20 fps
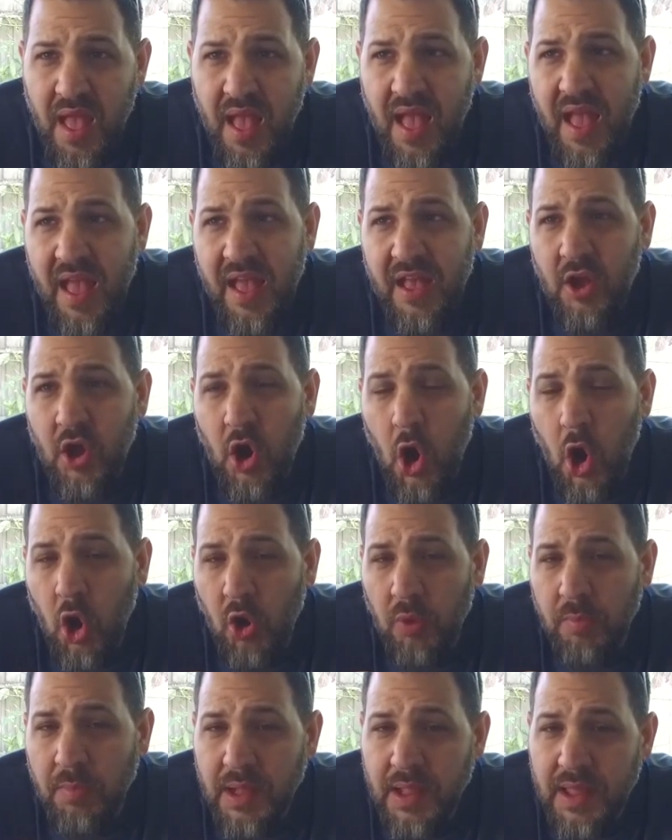A
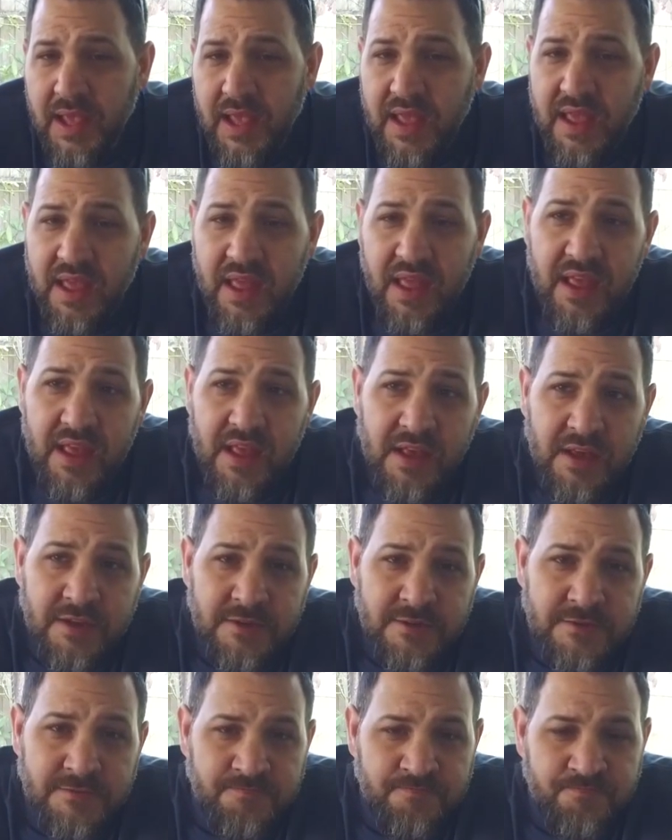caramely,
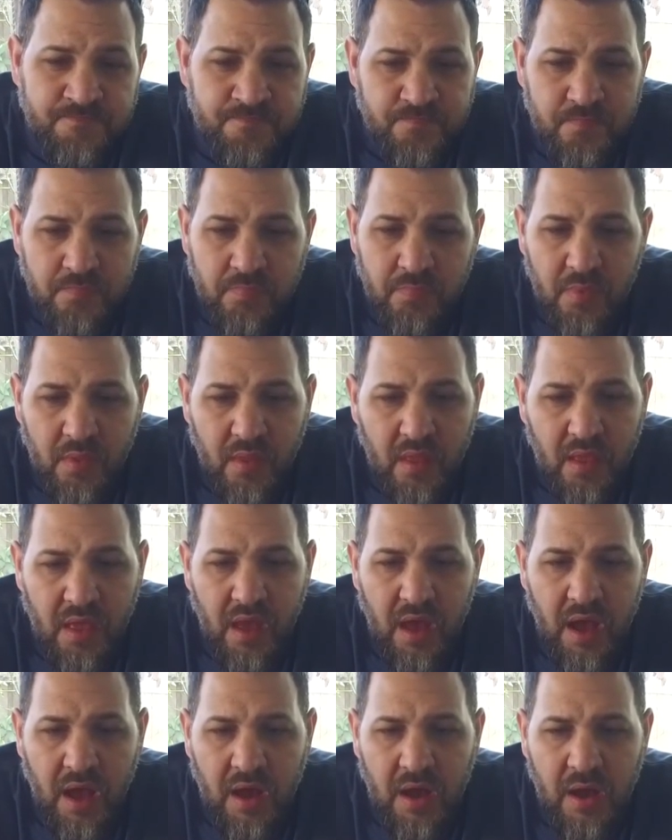
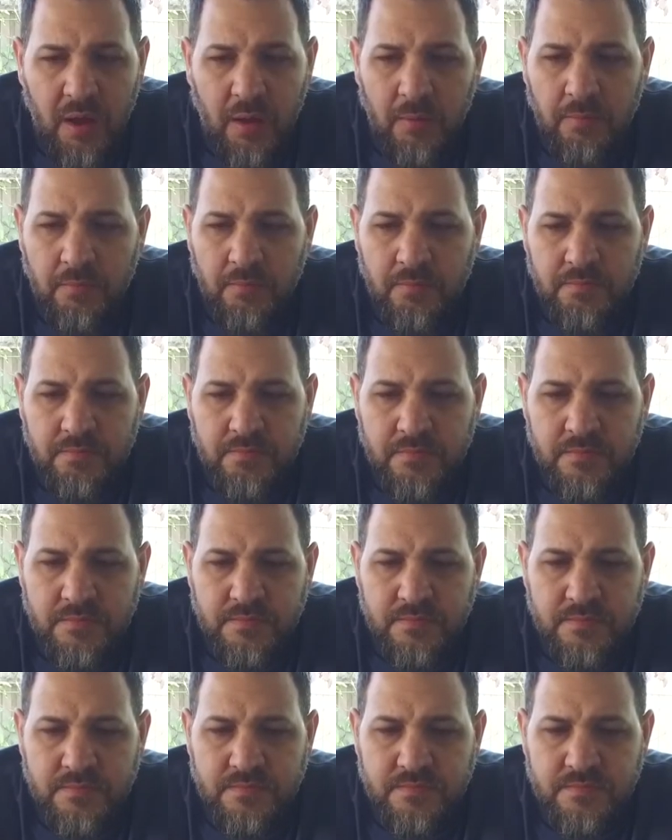
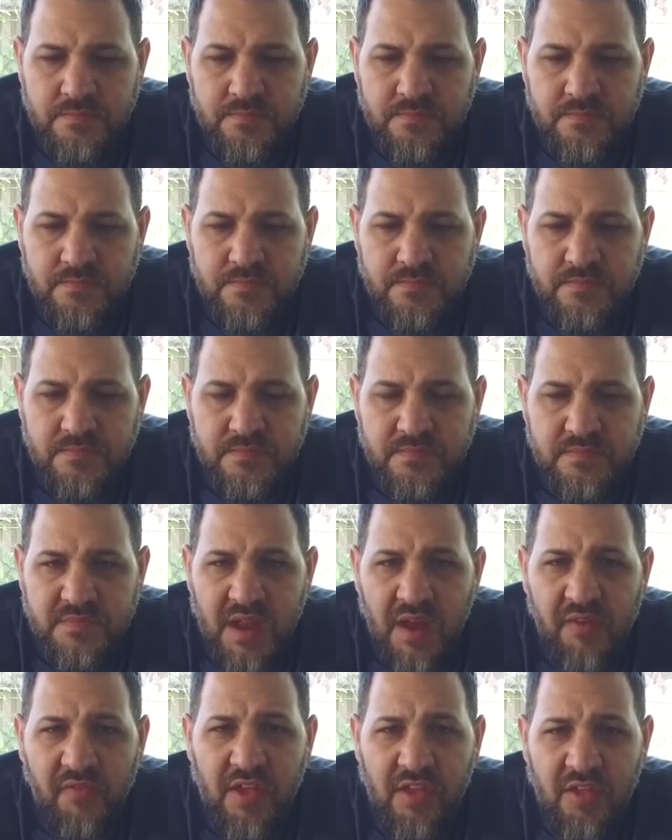
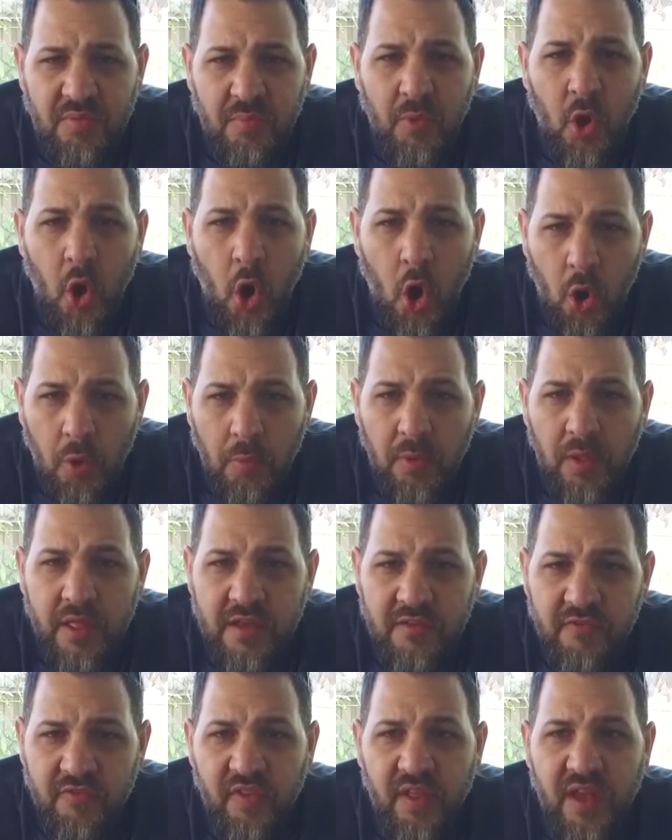definitely some
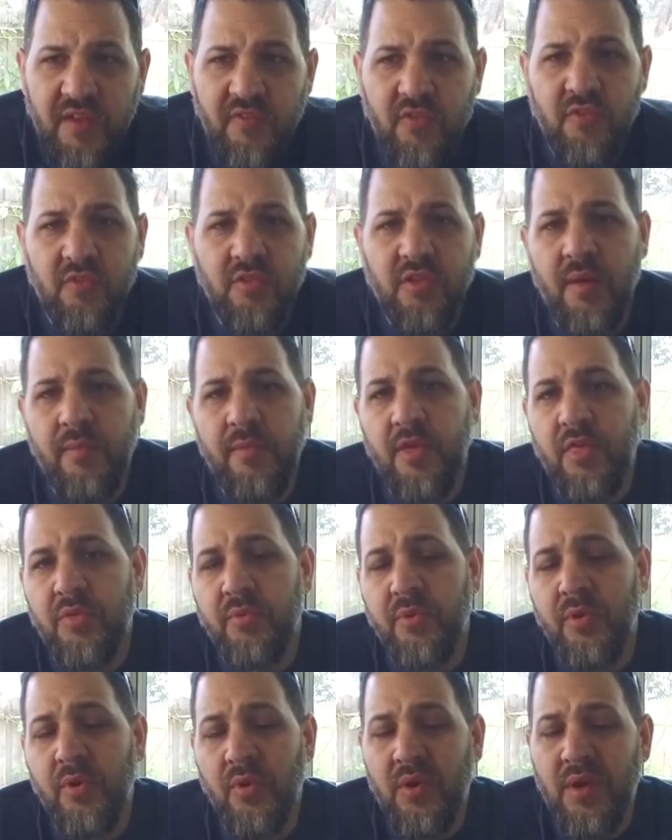caramely flavors coming
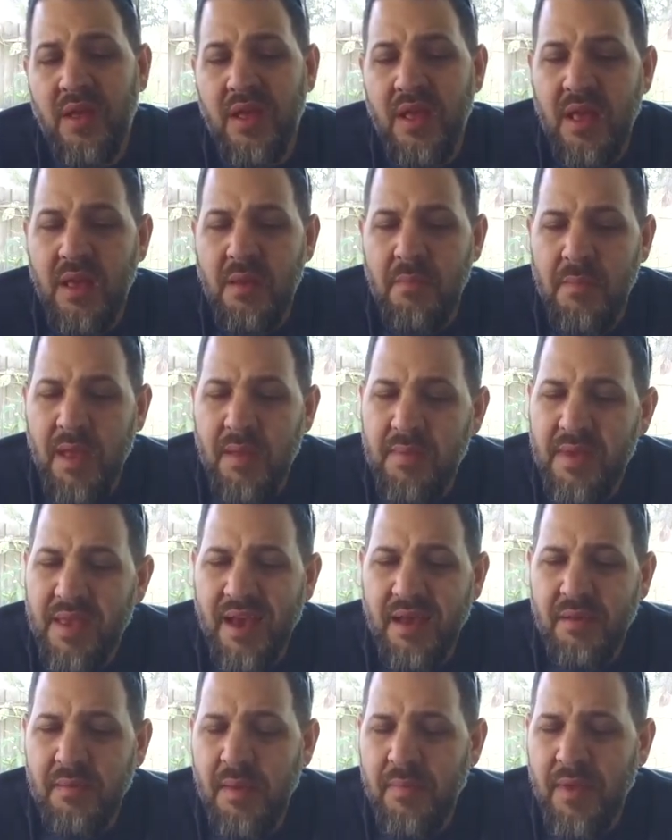through.
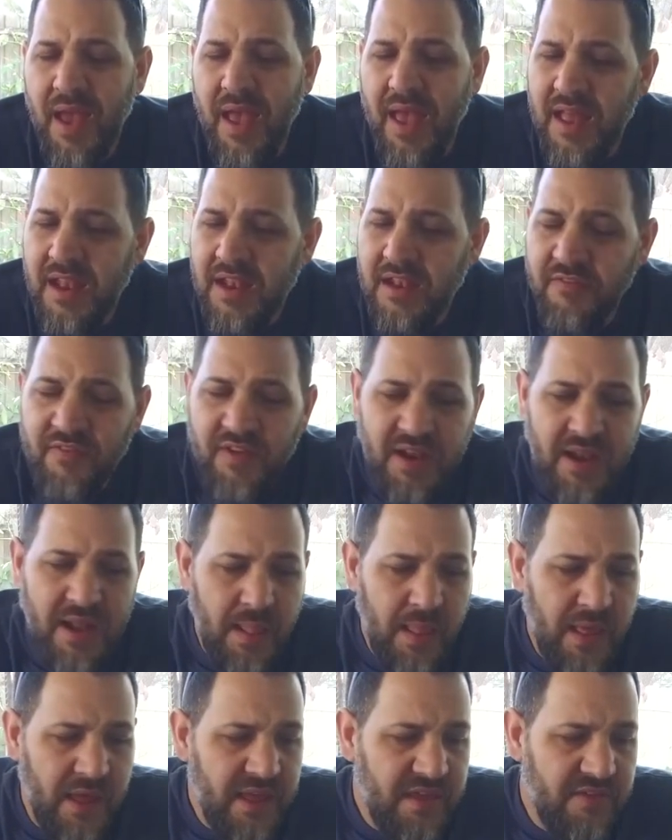Maybe a hint of
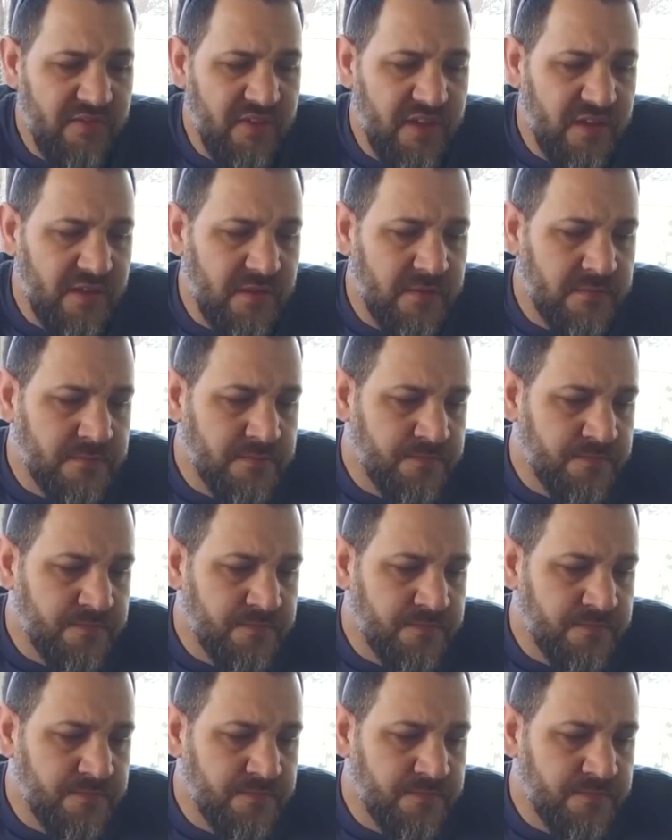vanilla even.